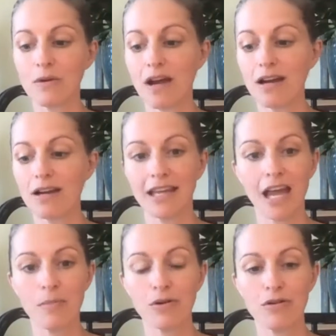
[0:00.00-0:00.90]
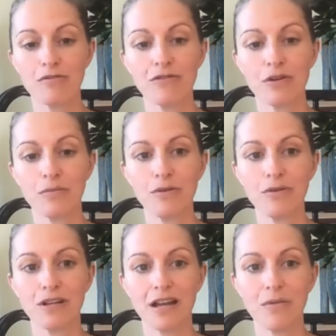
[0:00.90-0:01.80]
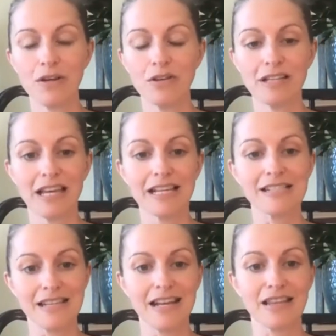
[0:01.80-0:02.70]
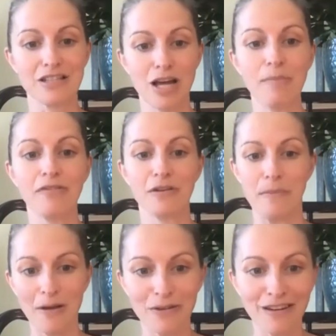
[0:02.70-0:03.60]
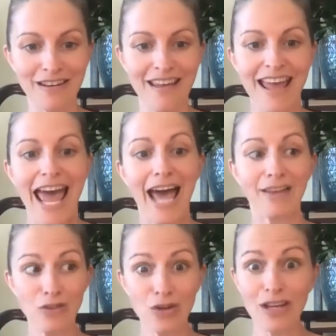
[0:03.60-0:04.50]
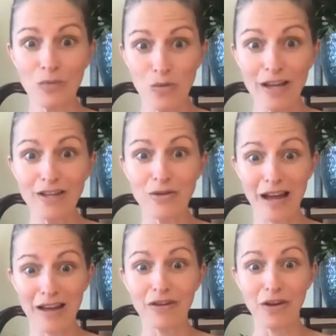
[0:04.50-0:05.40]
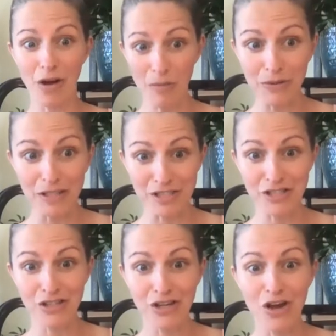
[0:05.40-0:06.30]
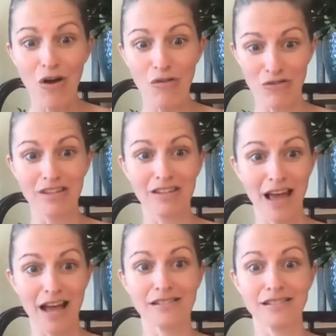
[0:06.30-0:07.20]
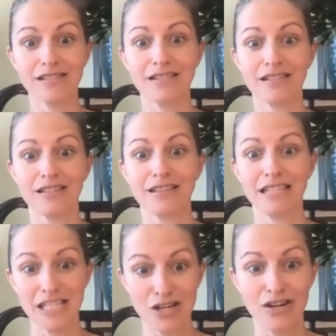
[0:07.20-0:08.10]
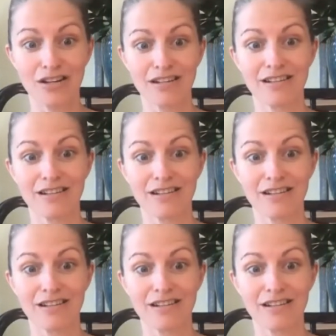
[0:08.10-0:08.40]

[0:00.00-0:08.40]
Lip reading: we are at the Capricorn full moon. And I want you to like sit at the top of your mountain and look at what you have accomplished over the last year.